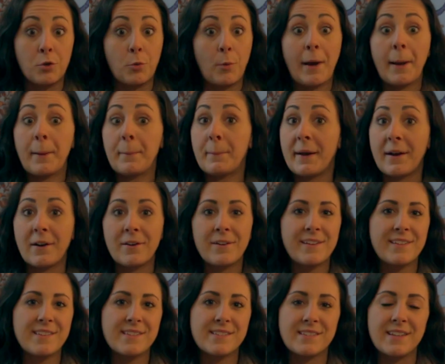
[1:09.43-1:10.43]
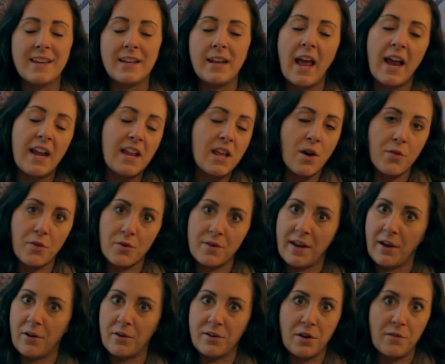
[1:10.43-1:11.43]
grandparents, and any other
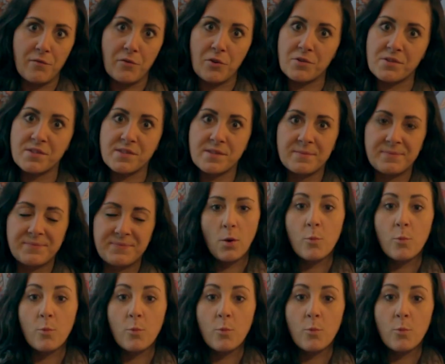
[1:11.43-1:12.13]
caregivers.